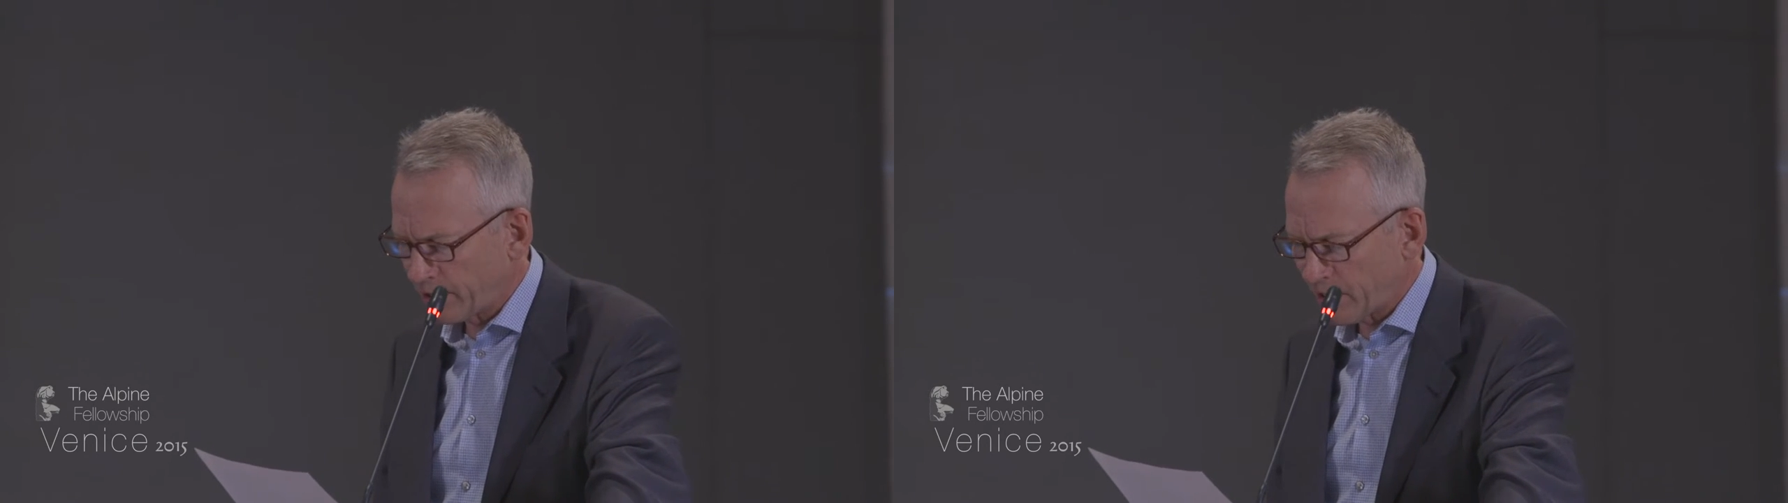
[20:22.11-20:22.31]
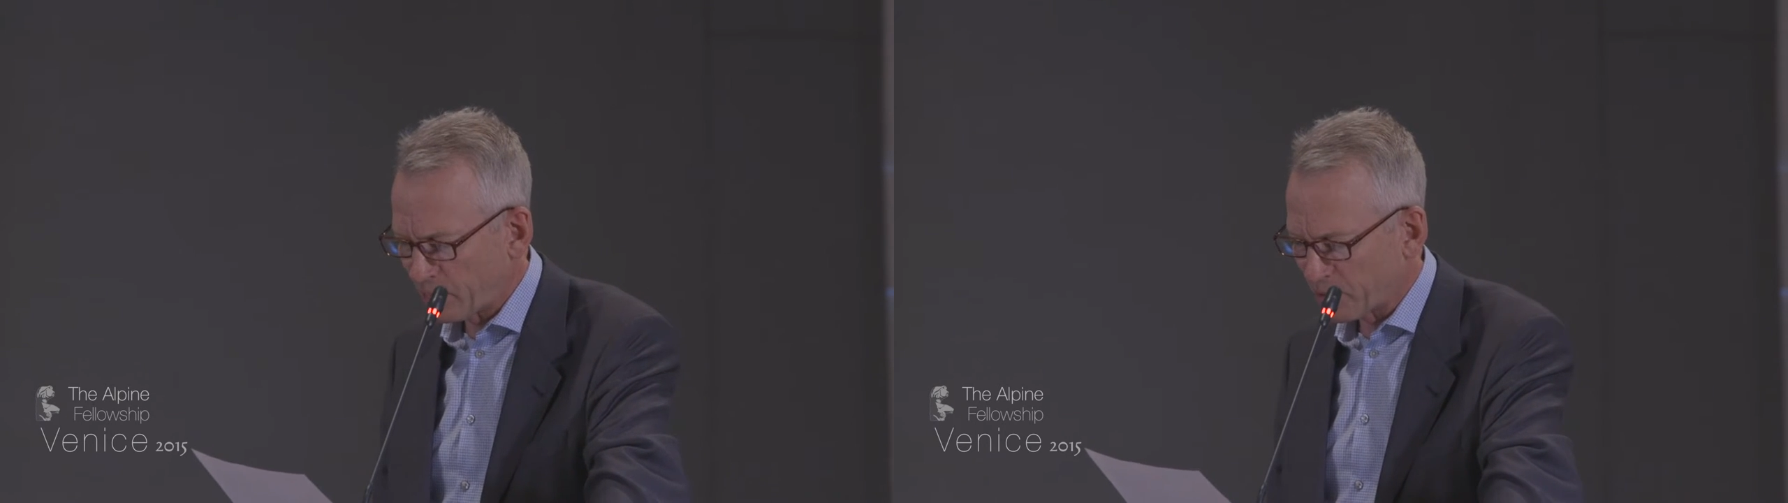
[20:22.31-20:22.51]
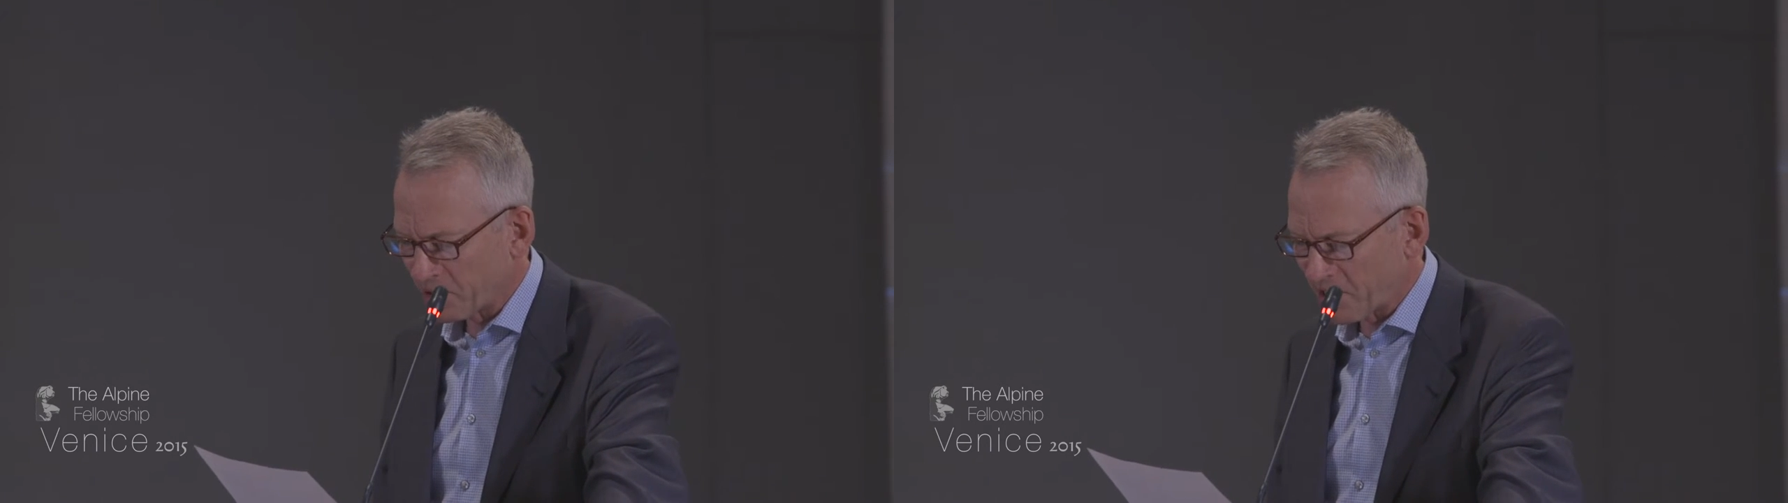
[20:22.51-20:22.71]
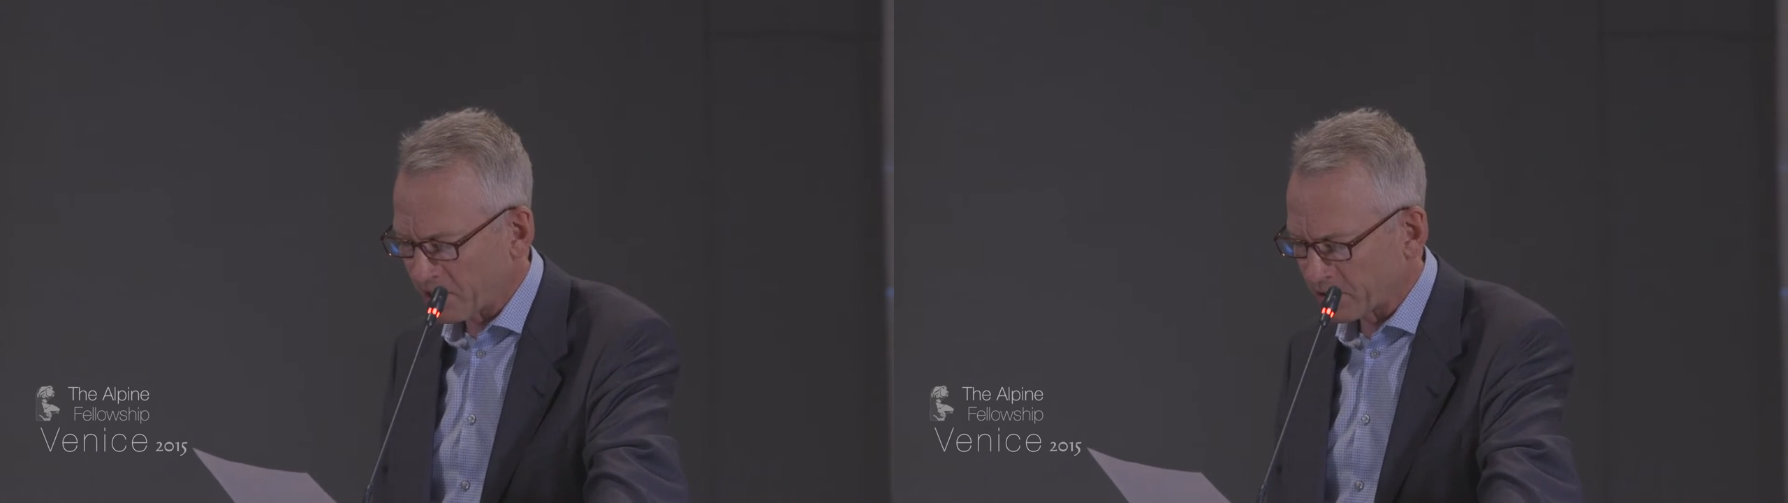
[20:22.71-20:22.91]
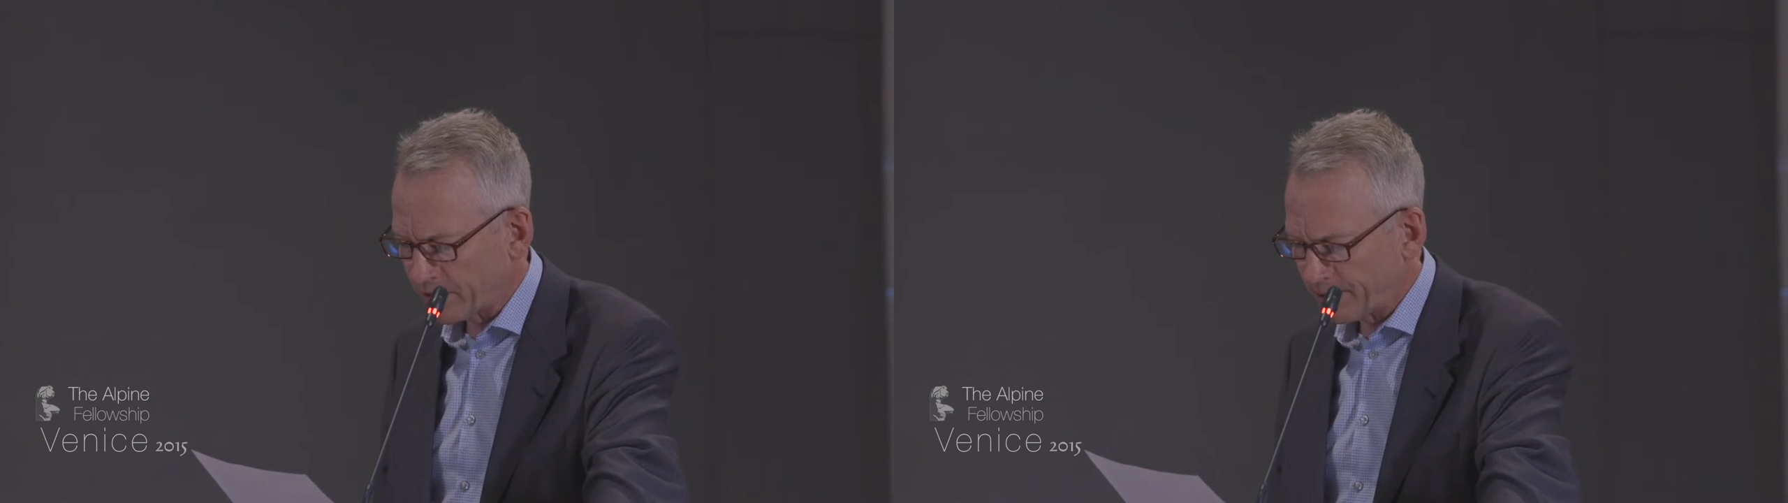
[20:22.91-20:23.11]
in the upper
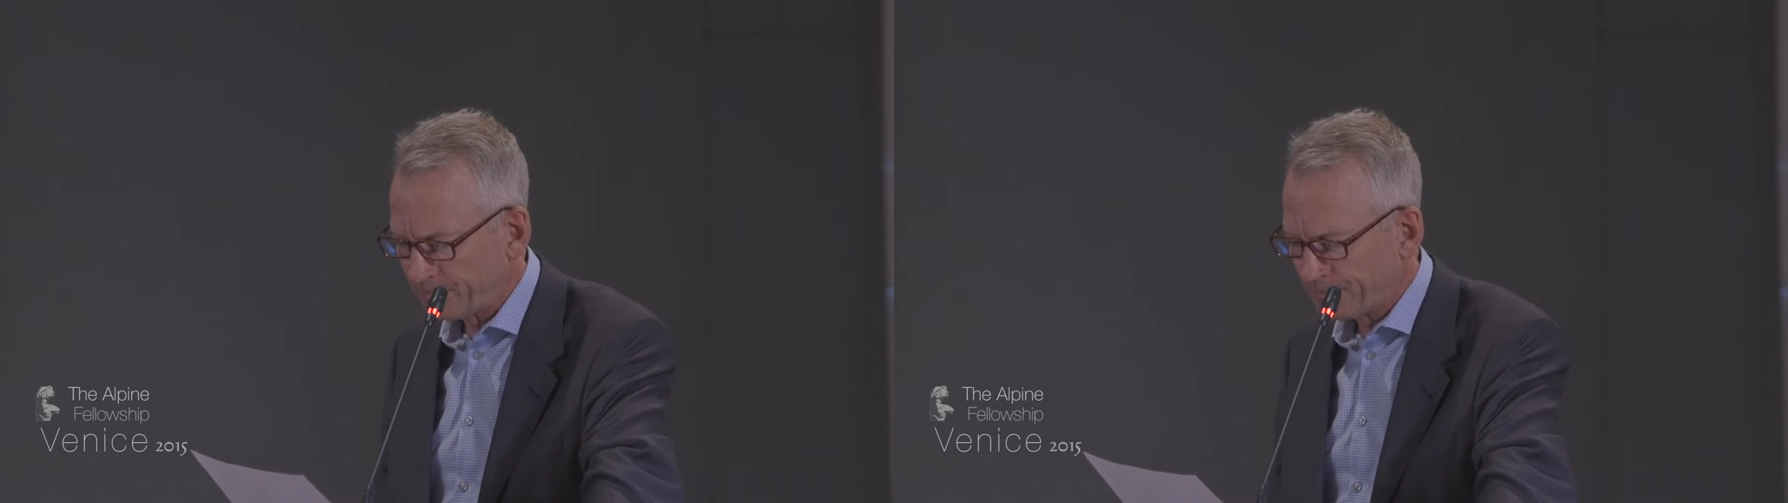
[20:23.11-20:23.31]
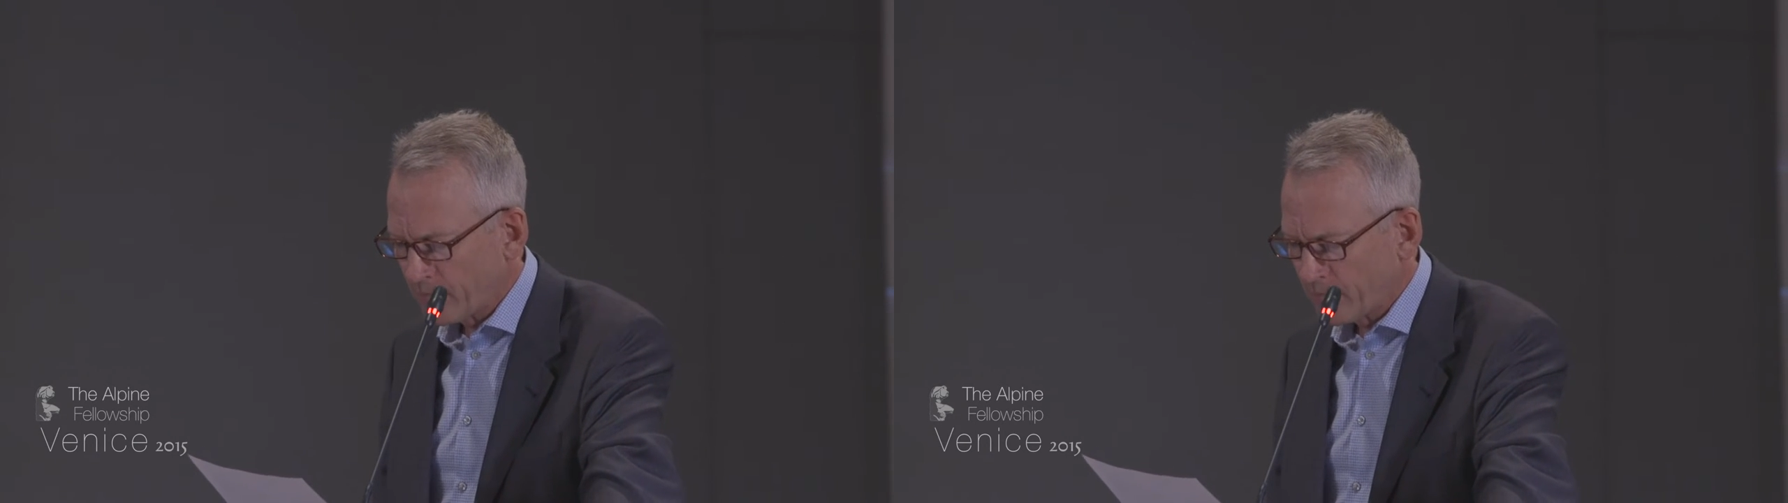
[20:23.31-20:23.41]
gallery.